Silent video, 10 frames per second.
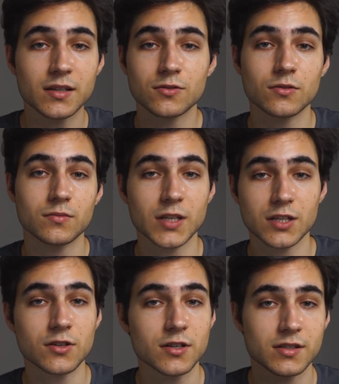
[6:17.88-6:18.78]
to
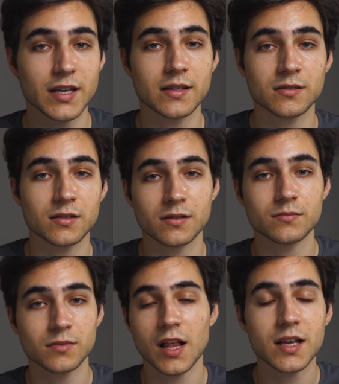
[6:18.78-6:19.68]
teachers and
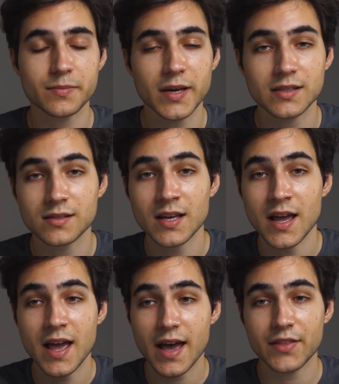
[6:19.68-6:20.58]
classmates,
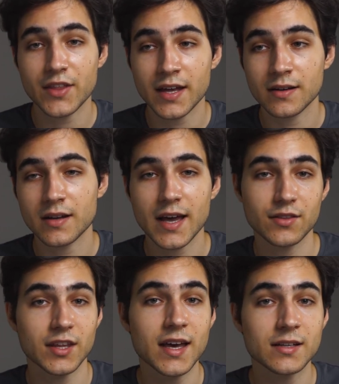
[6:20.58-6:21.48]
and then
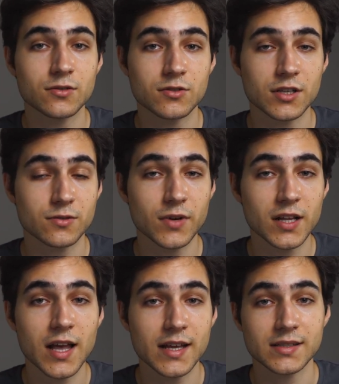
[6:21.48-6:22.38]
at the end just
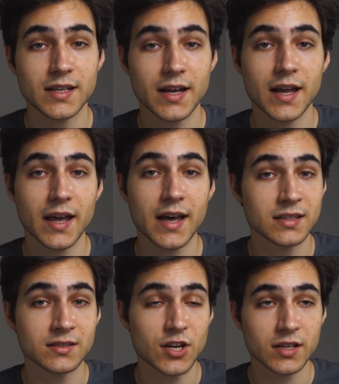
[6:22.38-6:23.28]
realize that I
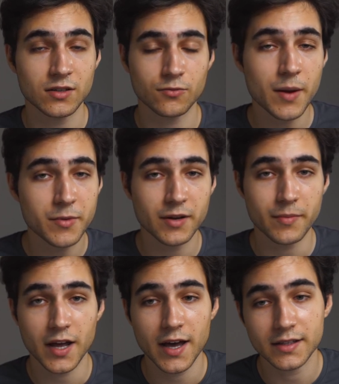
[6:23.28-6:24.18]
hadn't checked the grammar in
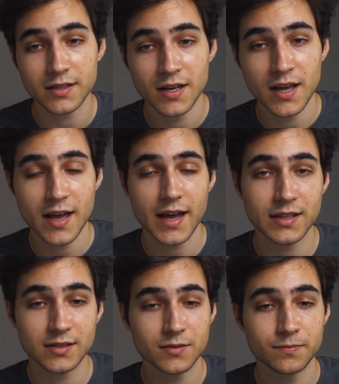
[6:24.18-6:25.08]
my head.
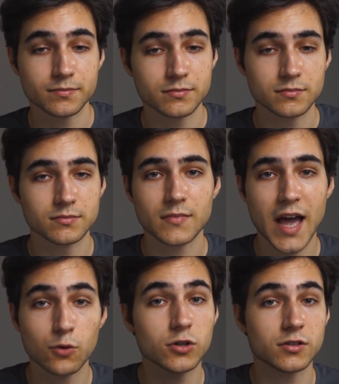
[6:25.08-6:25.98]
And
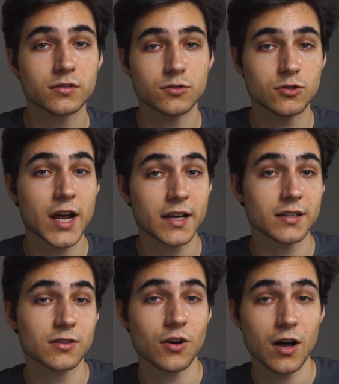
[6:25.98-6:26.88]
I would check
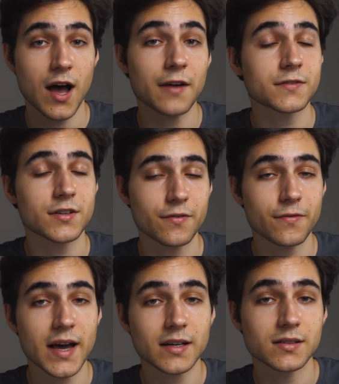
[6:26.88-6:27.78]
it after the
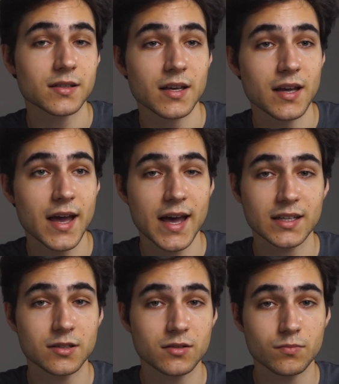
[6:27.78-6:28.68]
fact, and
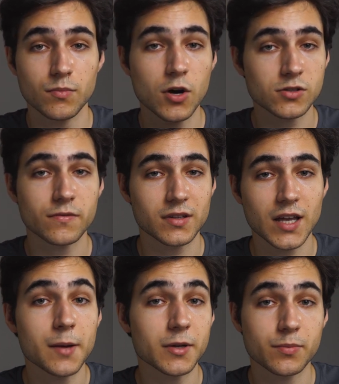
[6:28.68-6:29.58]
most of the
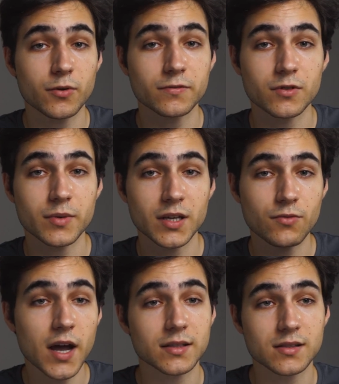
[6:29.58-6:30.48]
time it proved to be
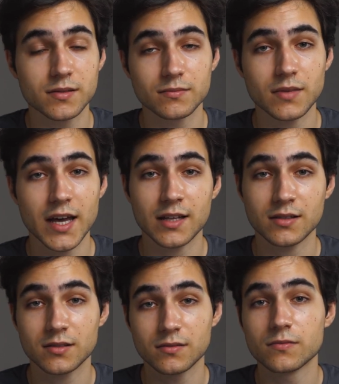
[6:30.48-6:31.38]
right, and